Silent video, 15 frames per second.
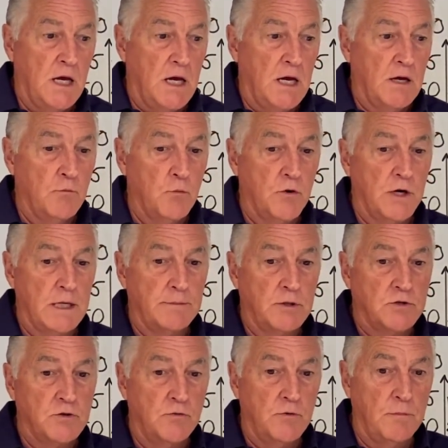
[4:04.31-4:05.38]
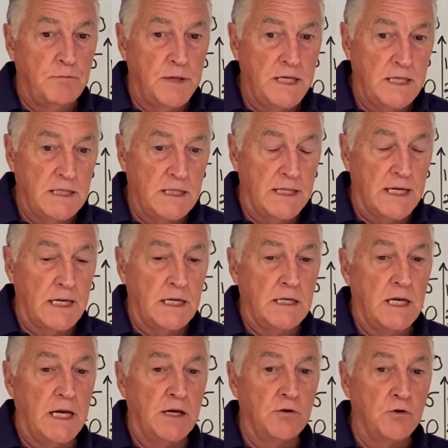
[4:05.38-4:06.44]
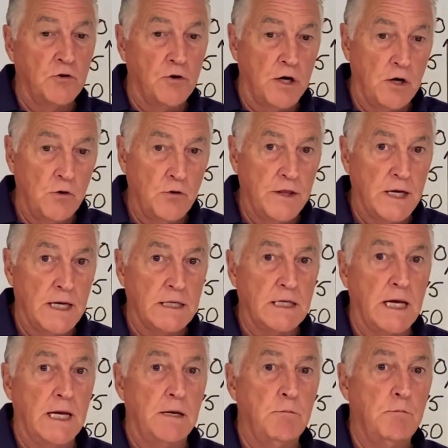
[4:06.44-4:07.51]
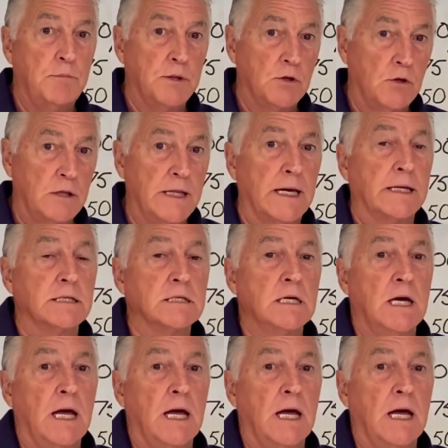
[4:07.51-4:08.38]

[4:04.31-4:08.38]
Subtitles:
and were able to repeat that and grow that and build that,